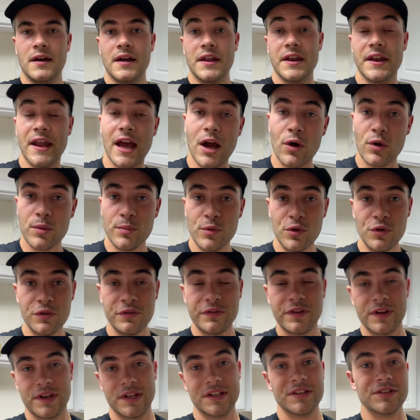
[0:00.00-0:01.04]
And now we
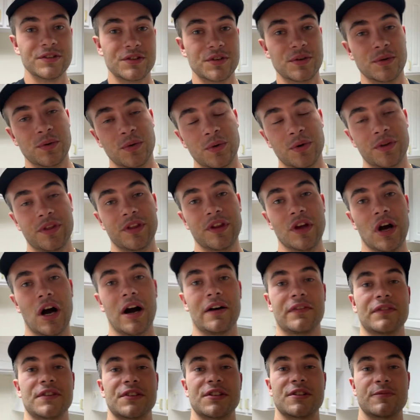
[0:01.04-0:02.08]
move into the
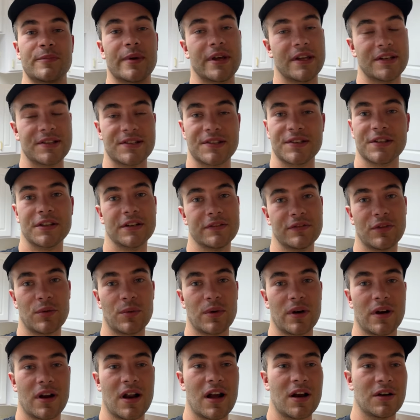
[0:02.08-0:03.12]
office space of the
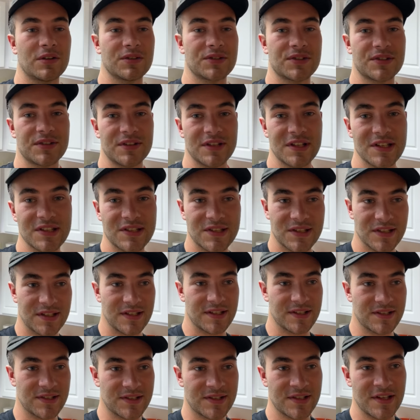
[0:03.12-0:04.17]
warehouse. This
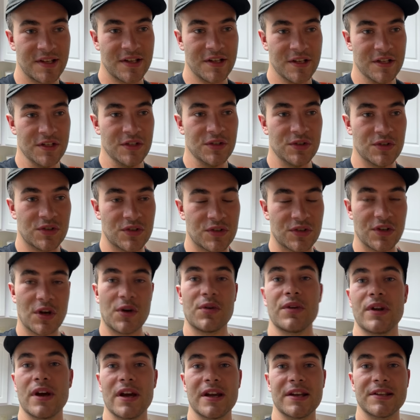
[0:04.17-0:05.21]
is so
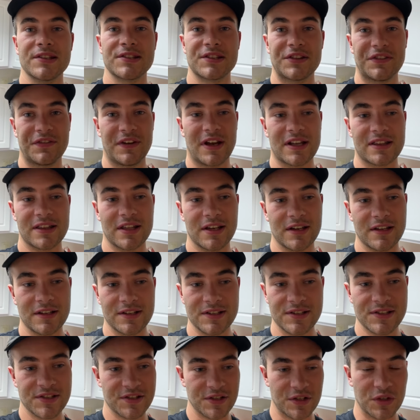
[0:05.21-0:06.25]
nice. The fact that it
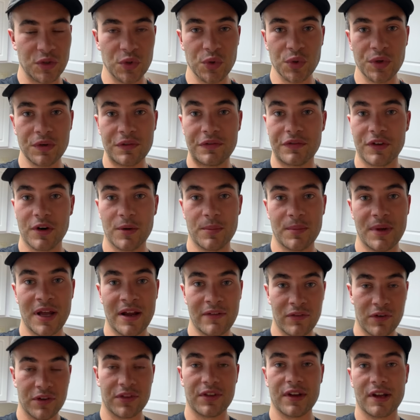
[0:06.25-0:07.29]
is secluded from
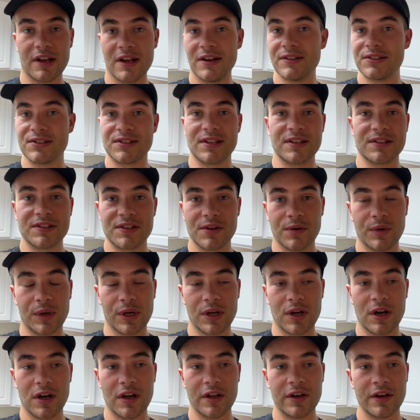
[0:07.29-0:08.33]
everything else that's going
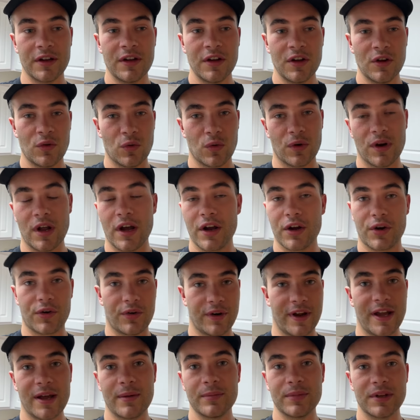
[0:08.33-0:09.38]
on. We're not
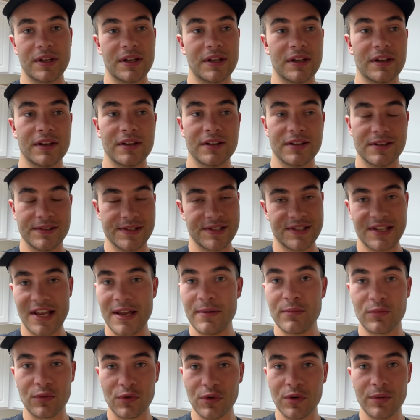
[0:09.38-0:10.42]
crammed in the
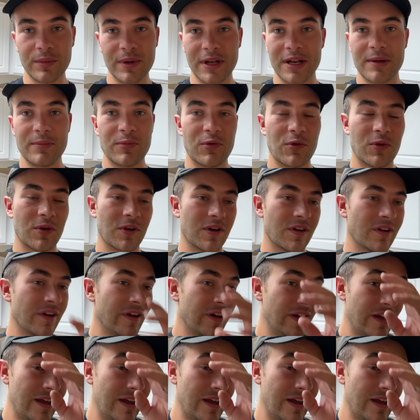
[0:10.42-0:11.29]
same room anymore.